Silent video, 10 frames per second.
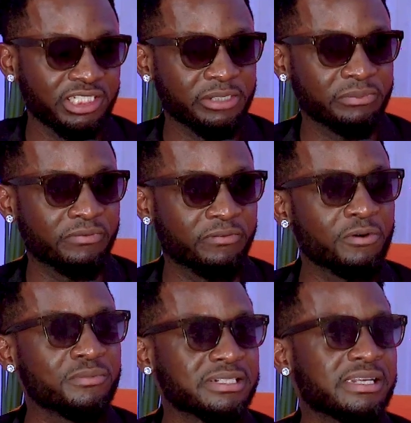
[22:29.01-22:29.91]
4
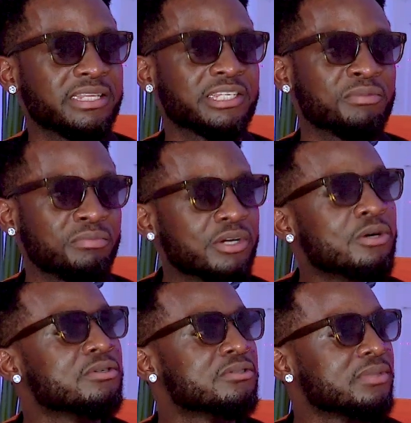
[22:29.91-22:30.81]
months later, Bibi
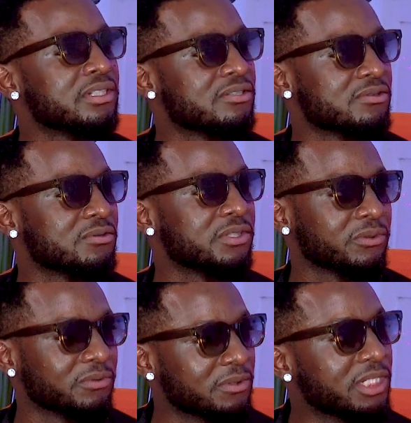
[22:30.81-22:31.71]
calls me to
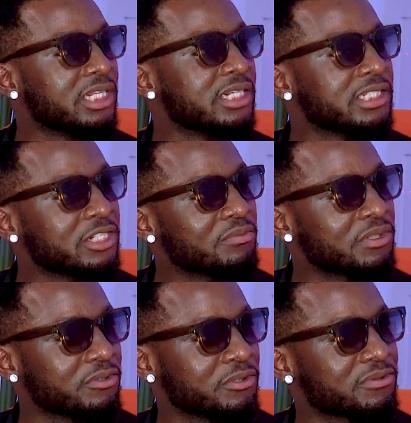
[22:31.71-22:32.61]
tell me the
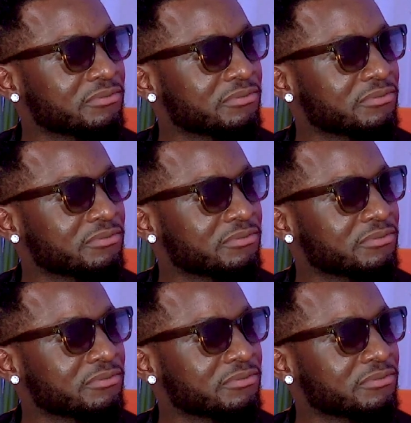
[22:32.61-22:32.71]
news.